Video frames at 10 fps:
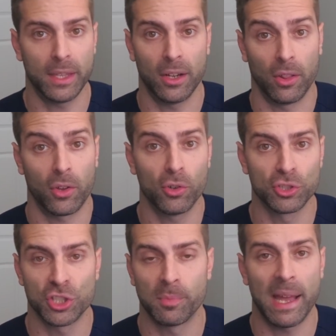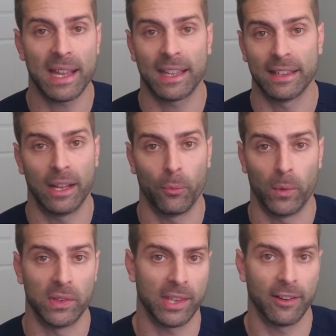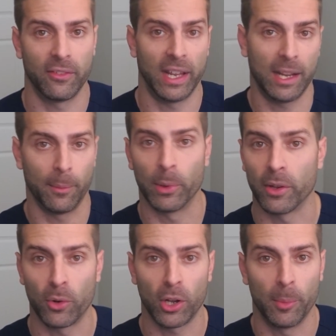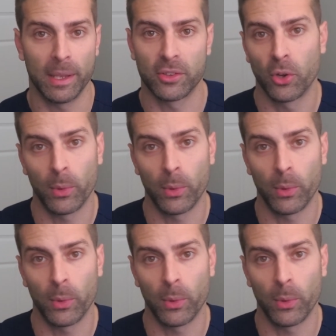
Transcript: you know, the cultures back, and then instead of hitting them with a nuclear missile,